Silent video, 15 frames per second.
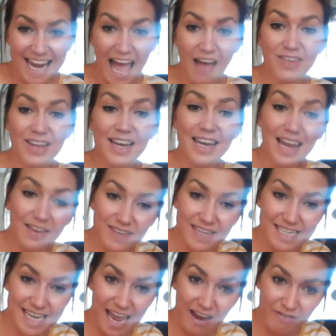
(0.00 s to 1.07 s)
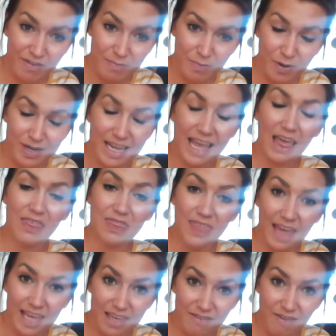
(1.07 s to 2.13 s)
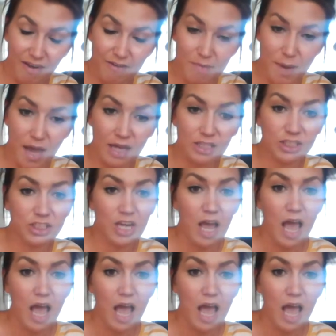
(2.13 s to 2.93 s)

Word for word: Have a lovely day, everybody. Thank you very much.